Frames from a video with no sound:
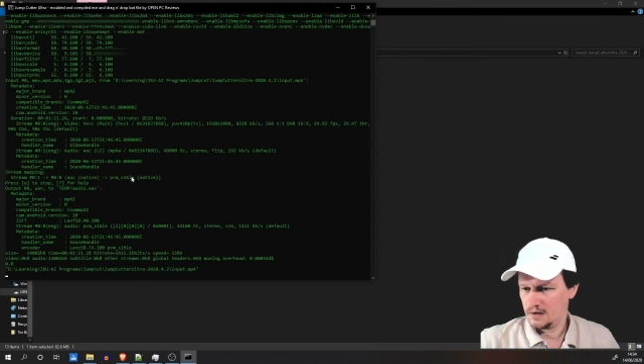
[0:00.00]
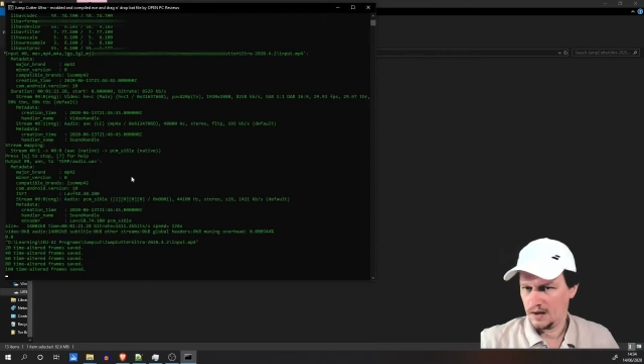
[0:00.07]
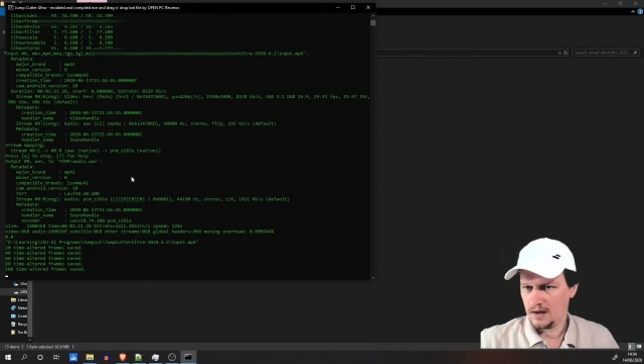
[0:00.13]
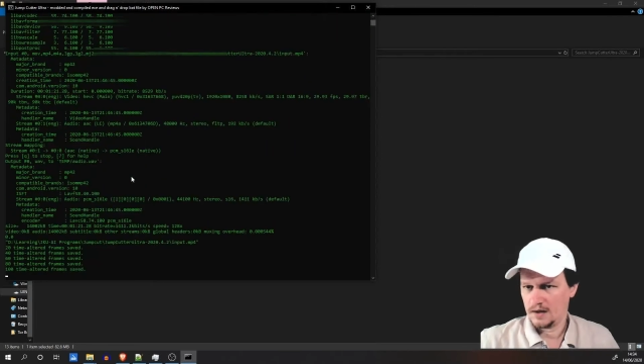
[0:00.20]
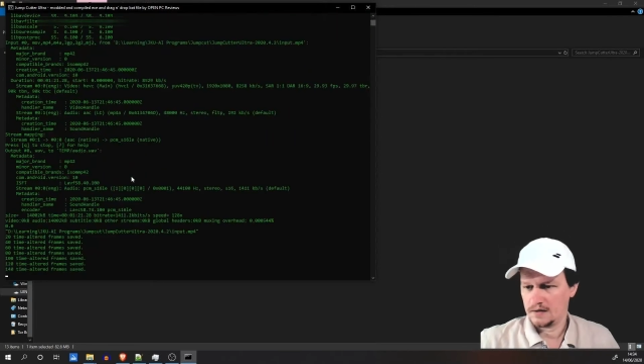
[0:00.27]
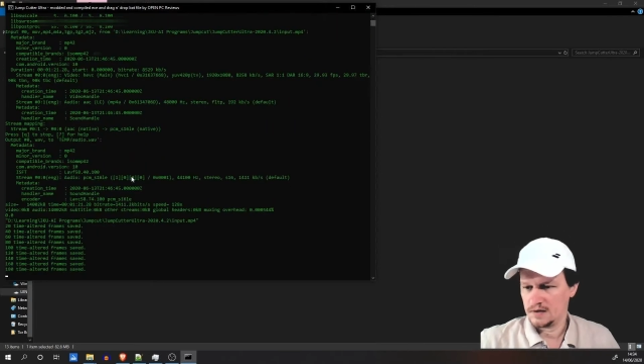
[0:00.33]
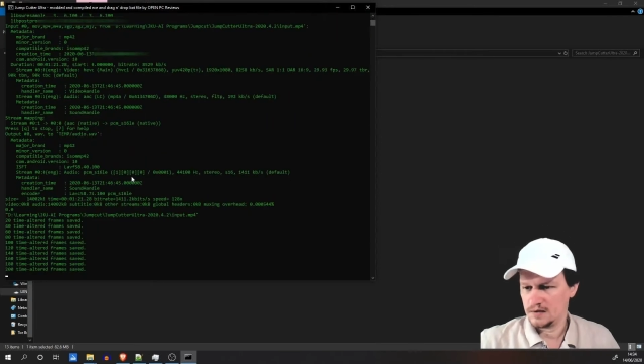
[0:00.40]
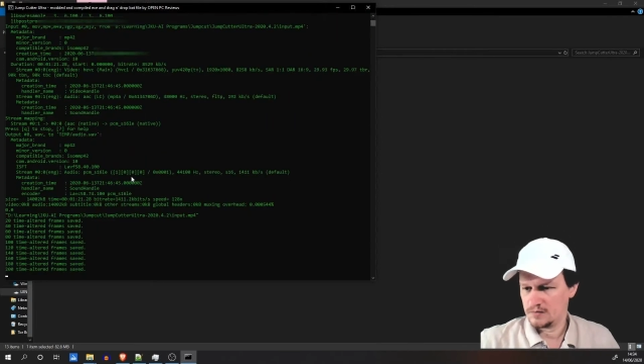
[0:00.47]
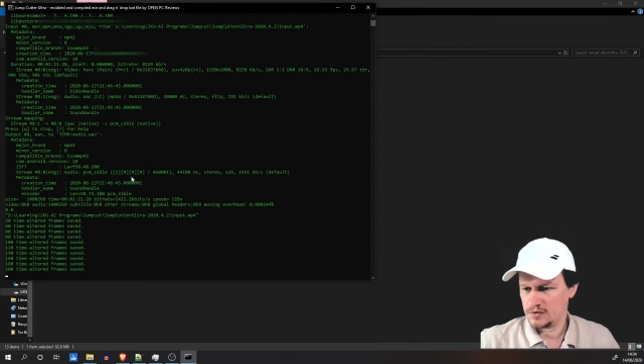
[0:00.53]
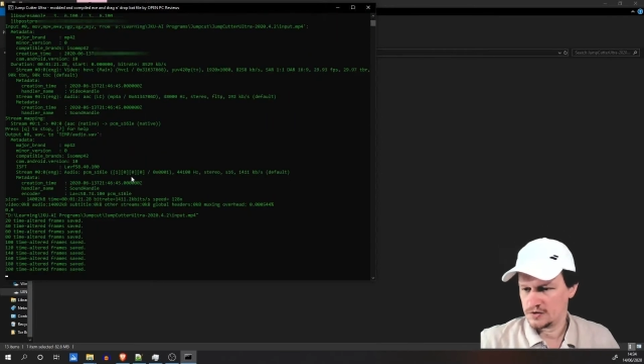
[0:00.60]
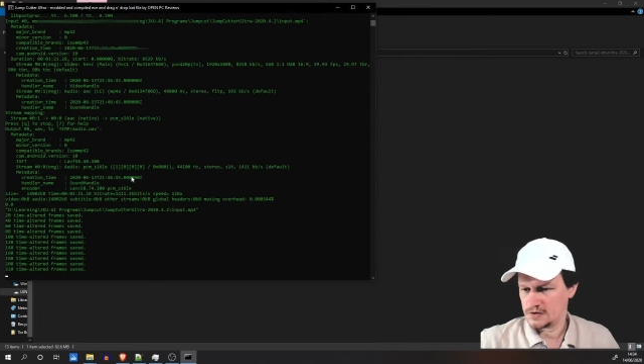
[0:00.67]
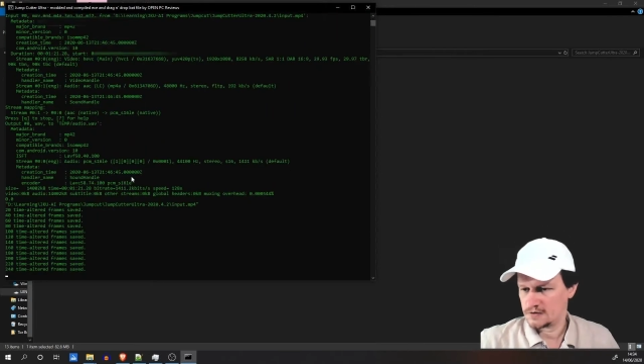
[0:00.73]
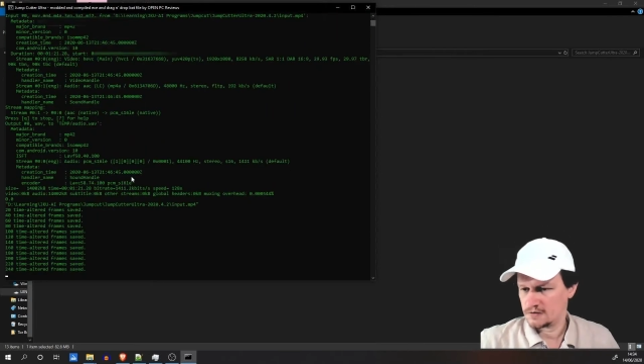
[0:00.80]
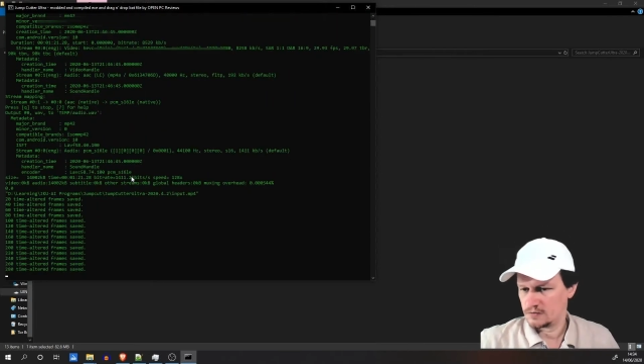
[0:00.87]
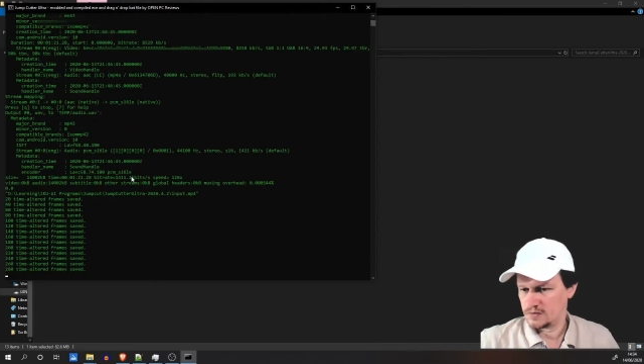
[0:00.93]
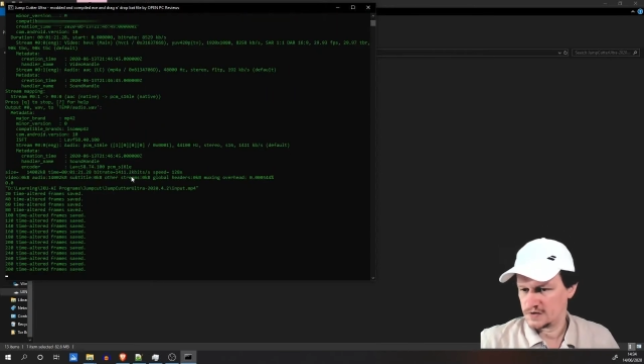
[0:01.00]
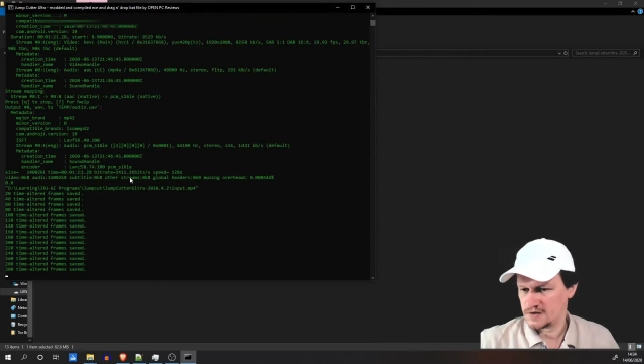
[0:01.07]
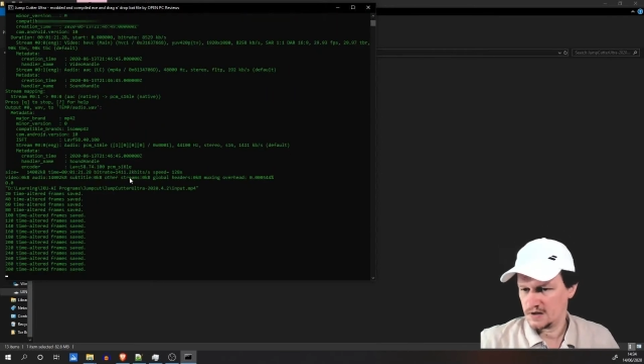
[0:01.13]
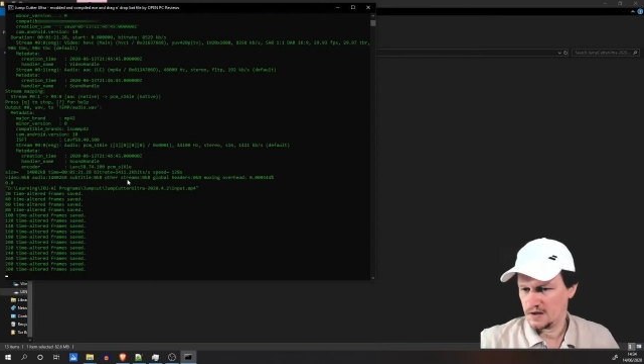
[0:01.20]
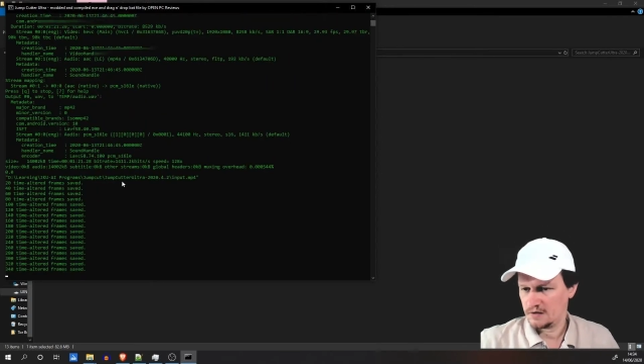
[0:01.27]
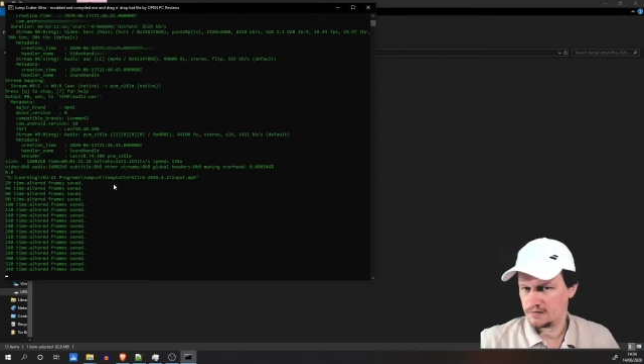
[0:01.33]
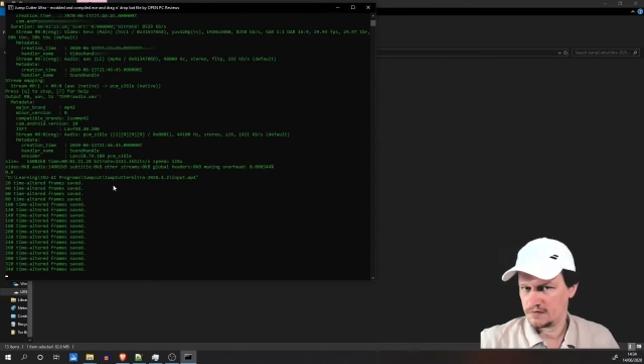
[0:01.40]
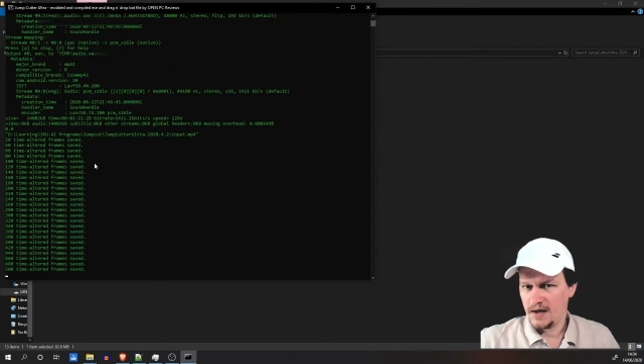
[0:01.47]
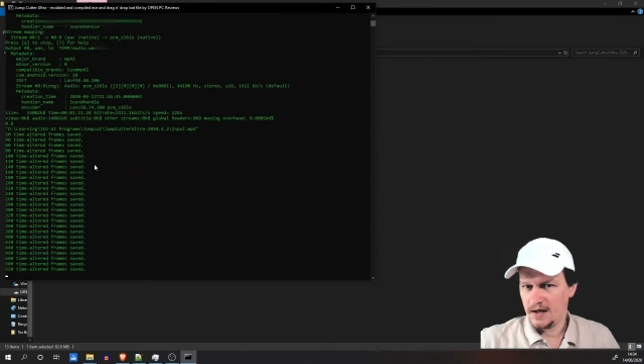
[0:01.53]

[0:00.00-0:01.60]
and images to be saved.